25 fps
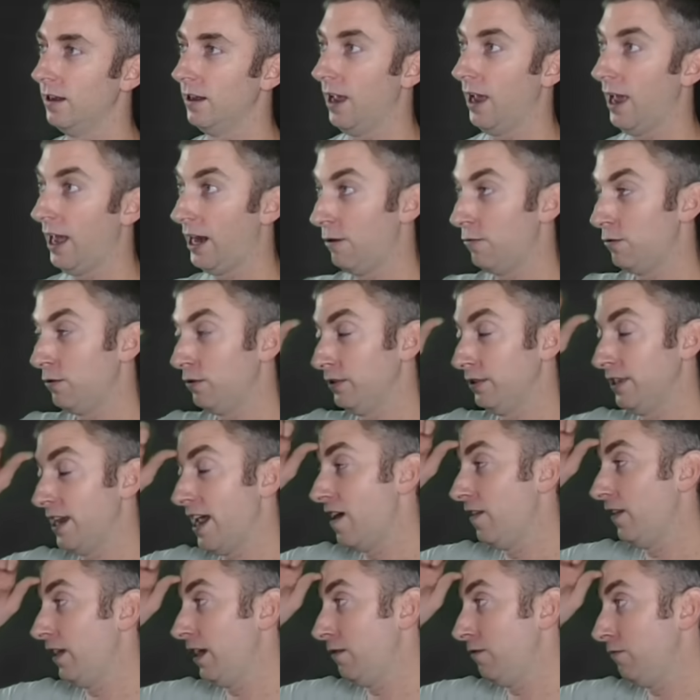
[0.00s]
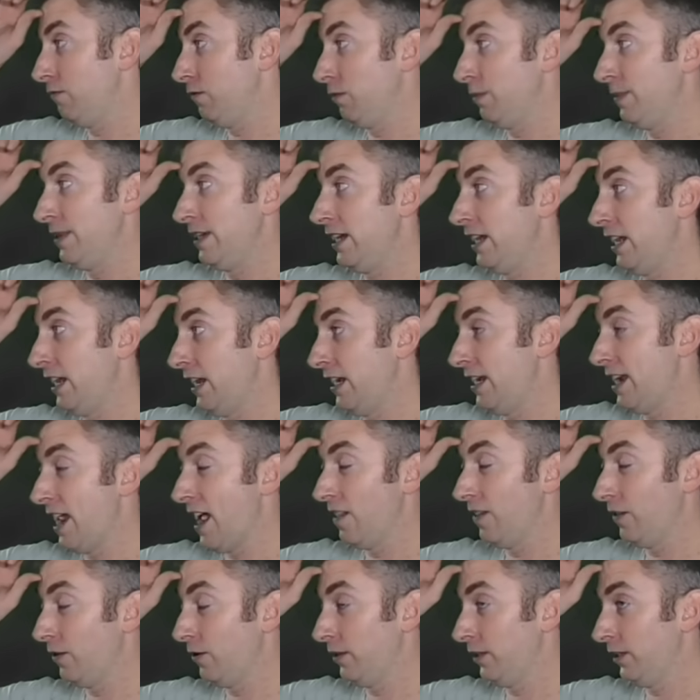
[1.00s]
and it will down it will begin
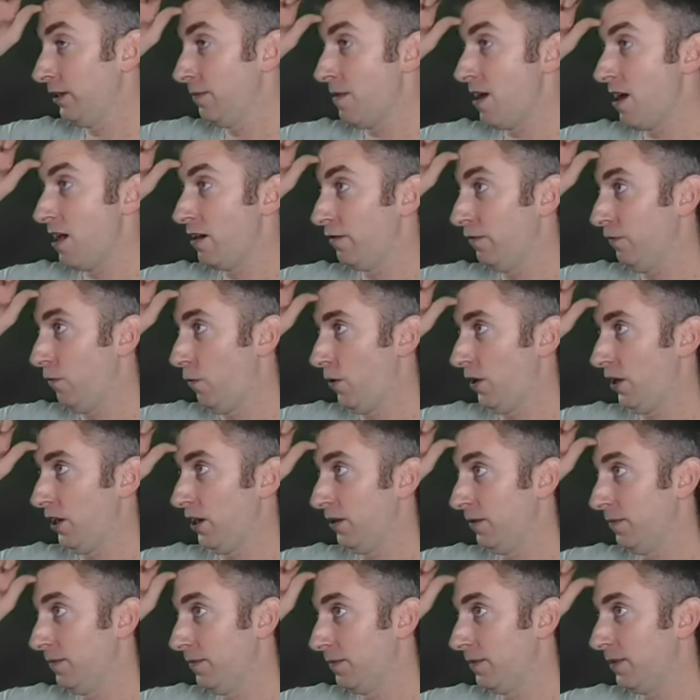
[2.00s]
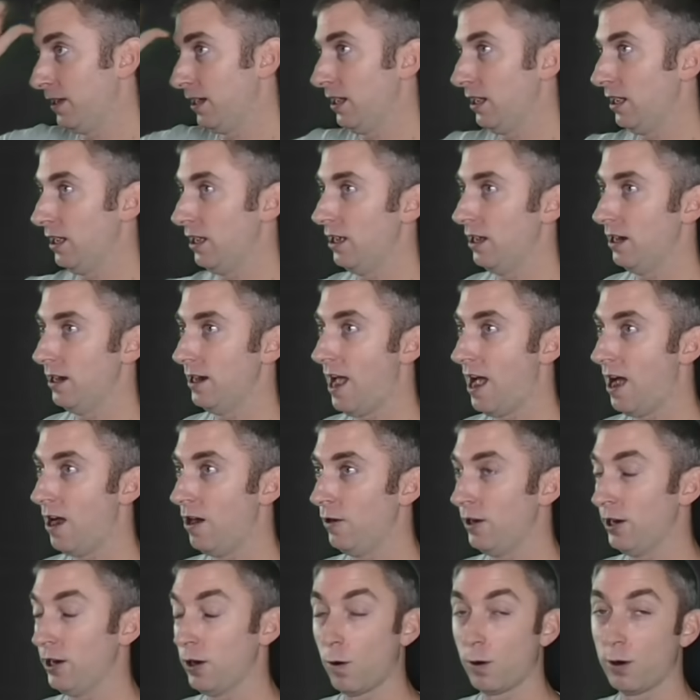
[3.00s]
downloading the model for you.
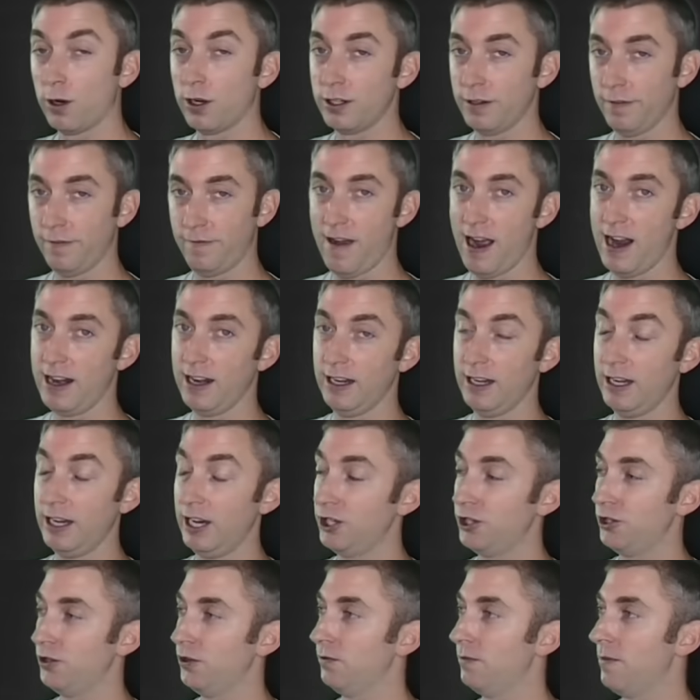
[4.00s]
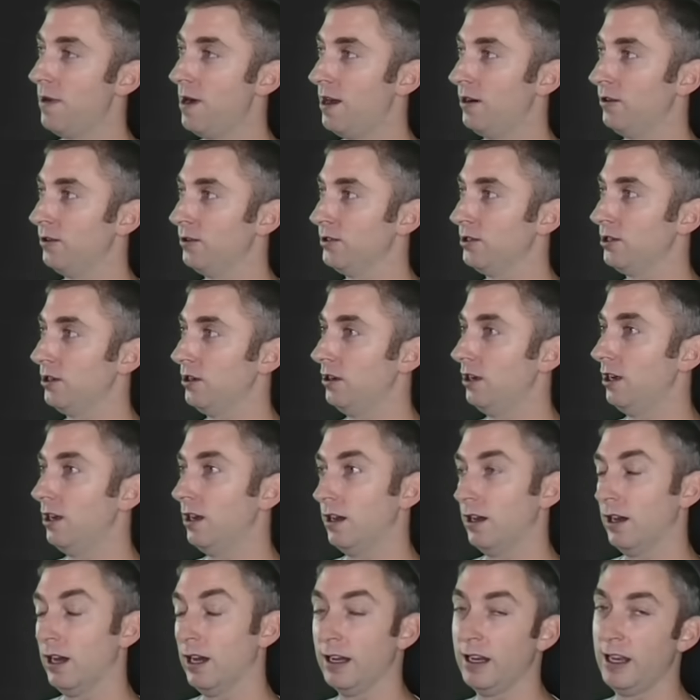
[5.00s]
Now, in order to find additional models,
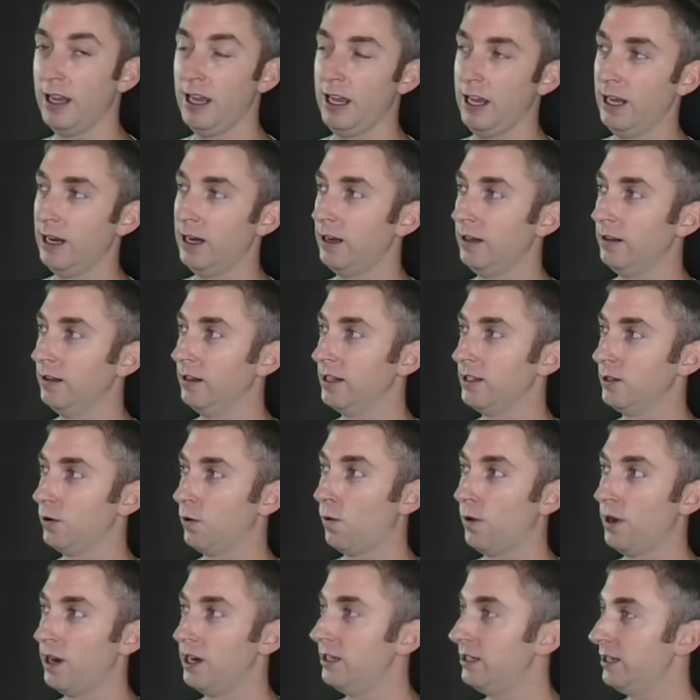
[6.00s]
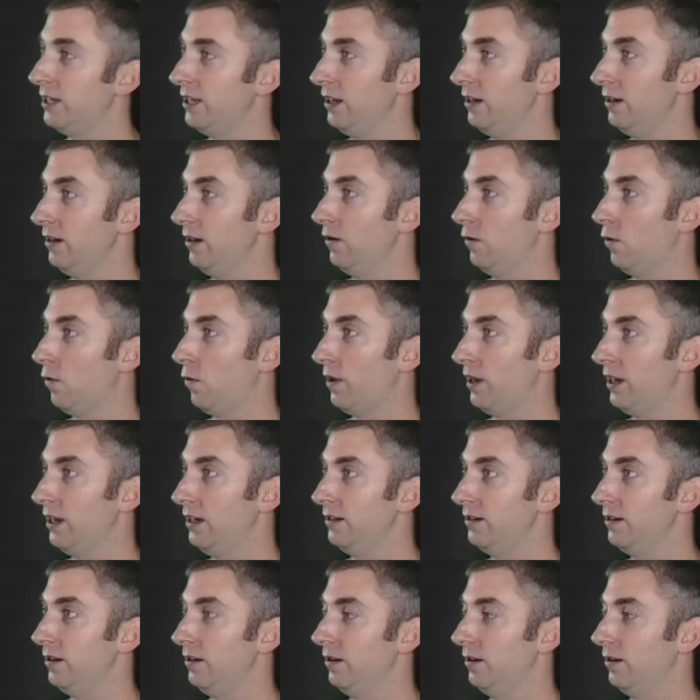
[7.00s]
again, let's orient it,
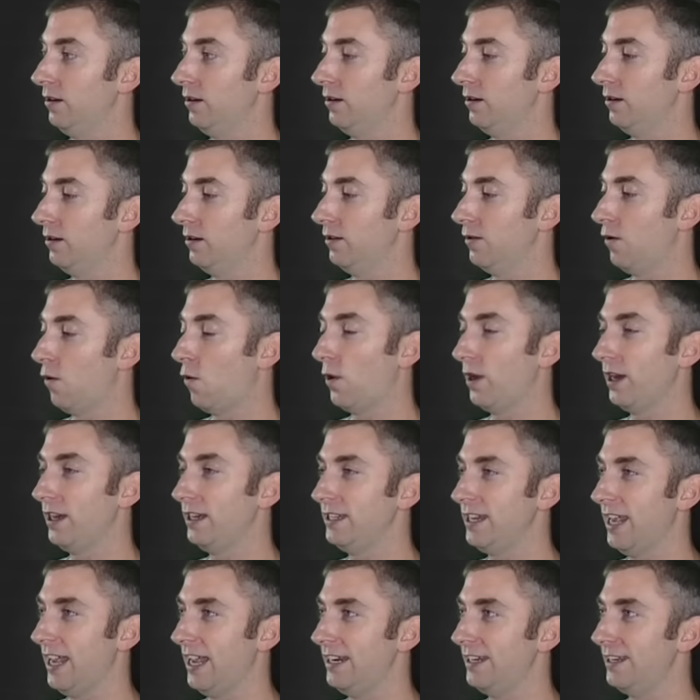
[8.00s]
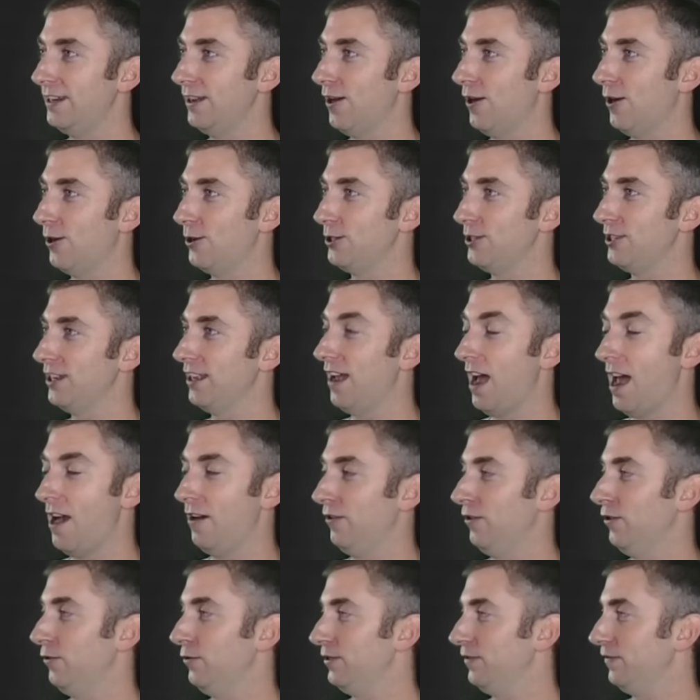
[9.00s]
orient orientate ourselves. I
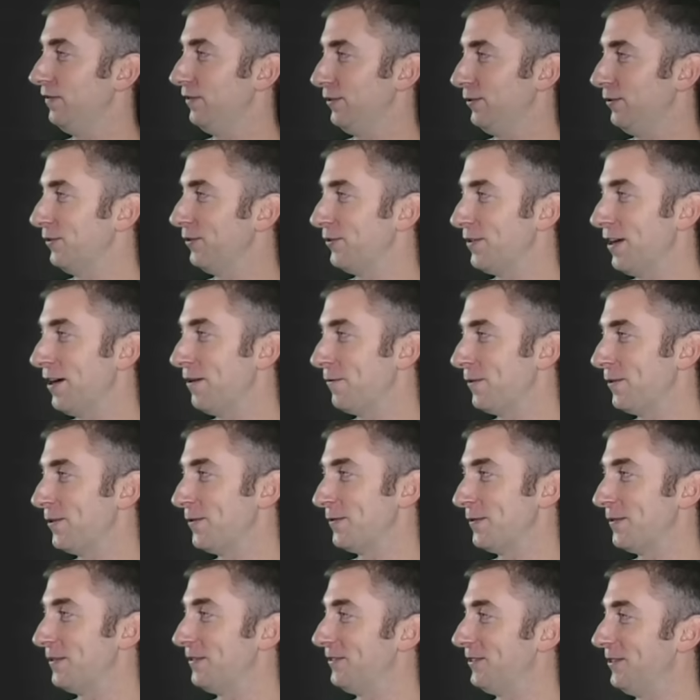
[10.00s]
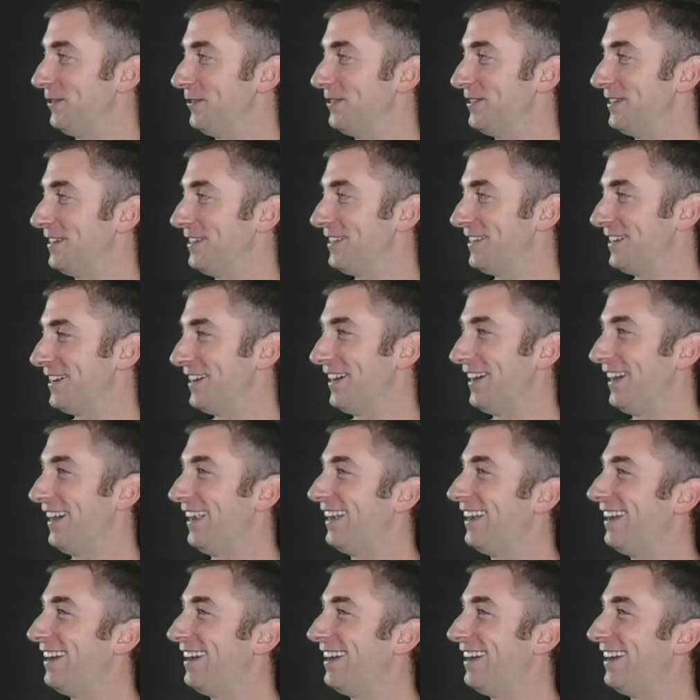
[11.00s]
don't know if the right word to use is here.